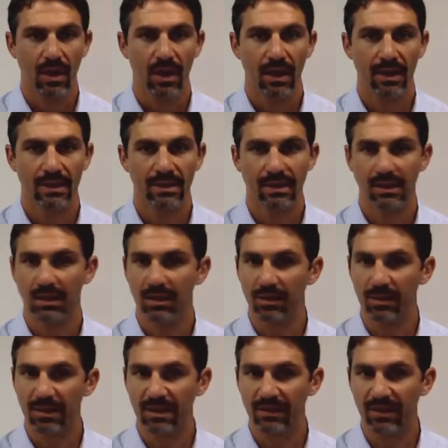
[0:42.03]
It's a little
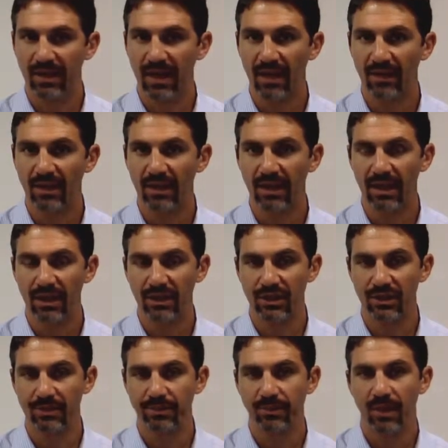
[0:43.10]
bit different
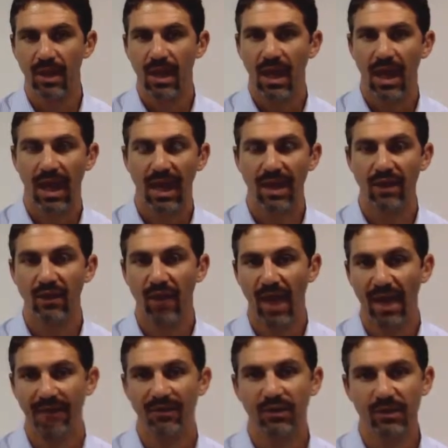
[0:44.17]
calculation, and you
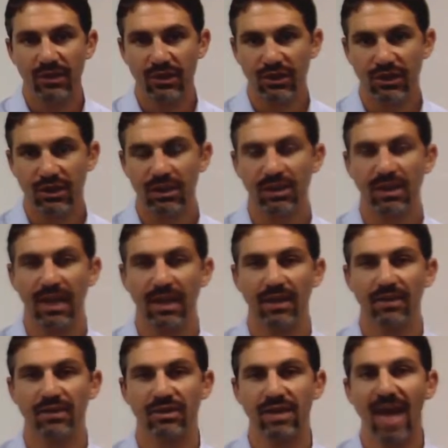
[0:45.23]
have to ensure that
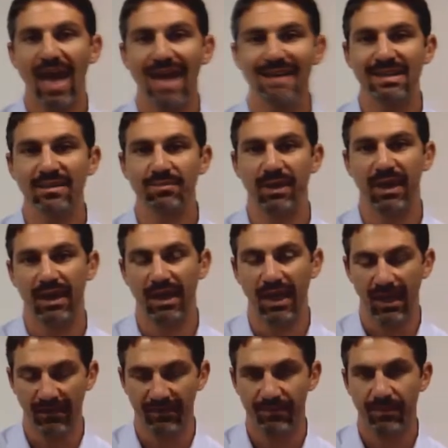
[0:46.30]
your size is big
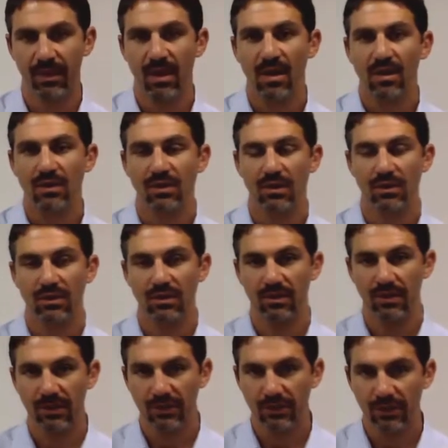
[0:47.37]
enough. So
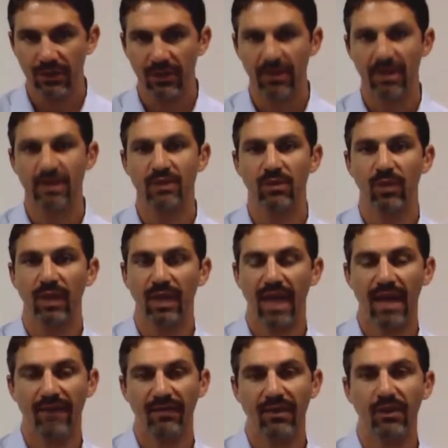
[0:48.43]
to ensure this, what you
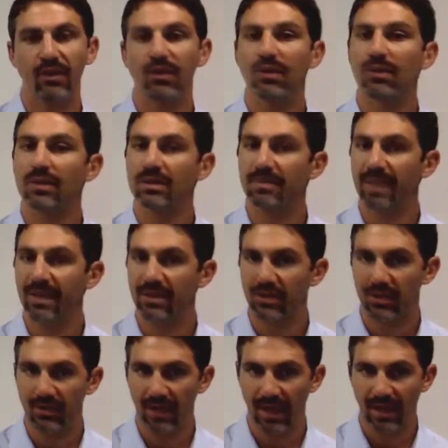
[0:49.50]
have to do is make
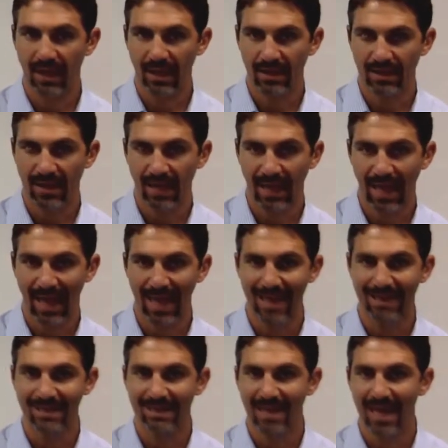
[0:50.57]
sure that you take
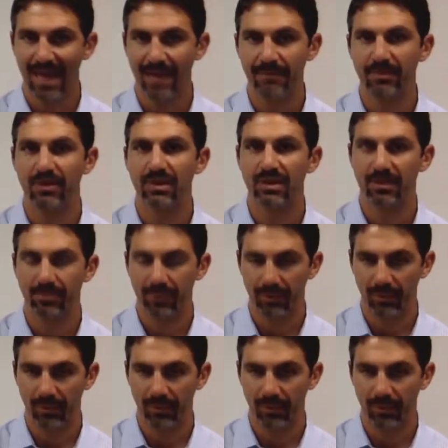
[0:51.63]
n times the
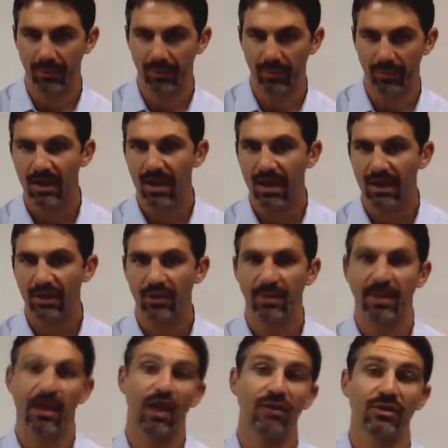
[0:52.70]
proportion. It should
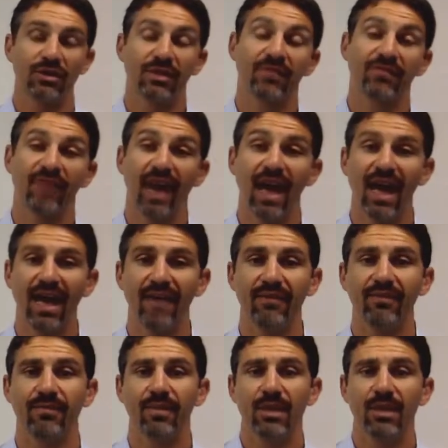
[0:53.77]
be larger than 5.